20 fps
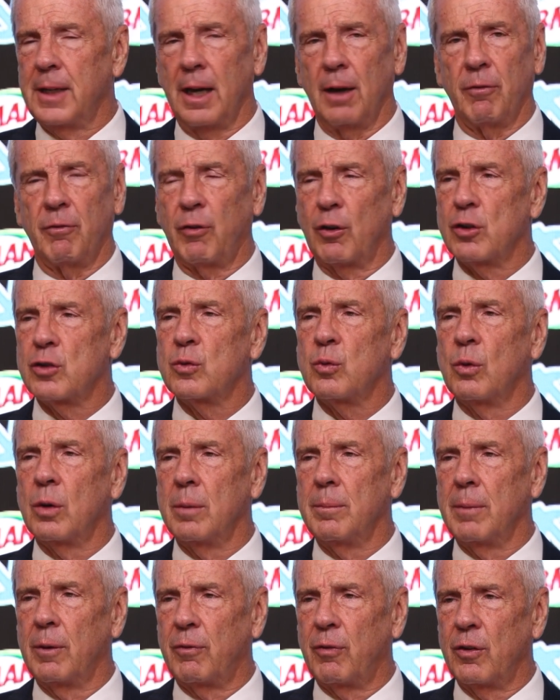Yeah,
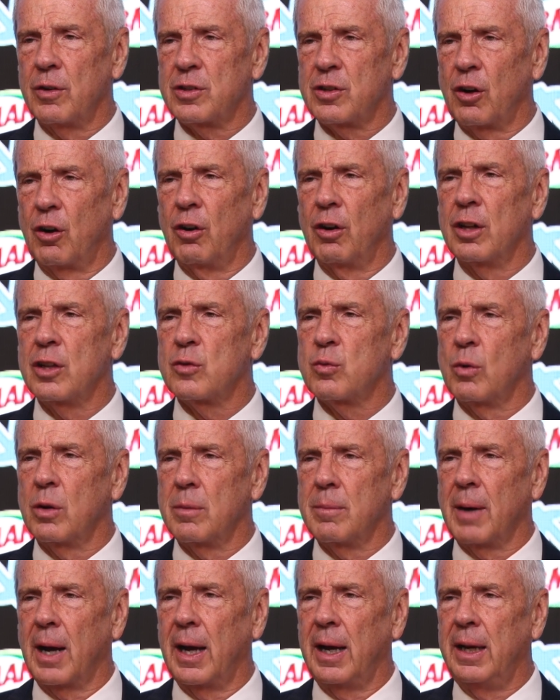earliest
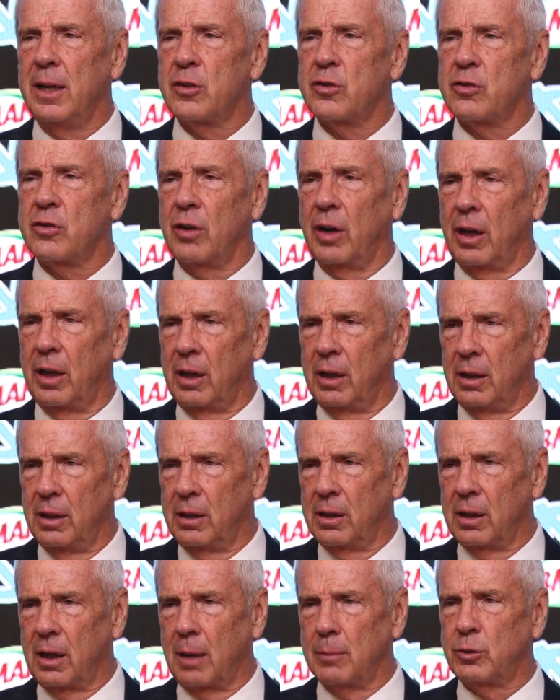one in my history,
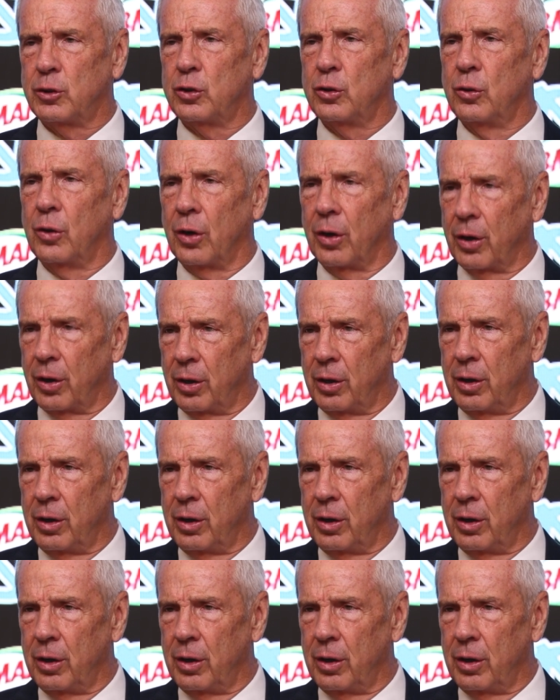I'm sure.